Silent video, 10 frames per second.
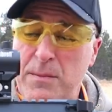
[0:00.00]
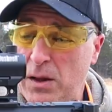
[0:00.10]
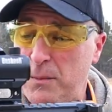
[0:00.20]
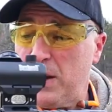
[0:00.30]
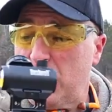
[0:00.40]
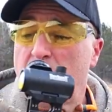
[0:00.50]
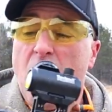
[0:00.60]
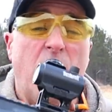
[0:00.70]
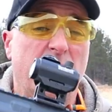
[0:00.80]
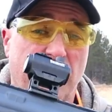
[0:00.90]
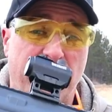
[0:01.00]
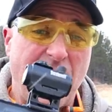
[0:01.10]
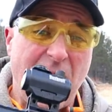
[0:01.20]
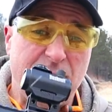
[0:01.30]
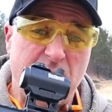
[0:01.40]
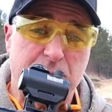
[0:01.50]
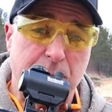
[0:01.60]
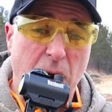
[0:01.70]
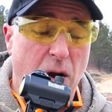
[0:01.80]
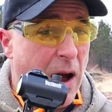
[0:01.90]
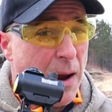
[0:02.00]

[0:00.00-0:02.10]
millimeter with the 5 inch barrel.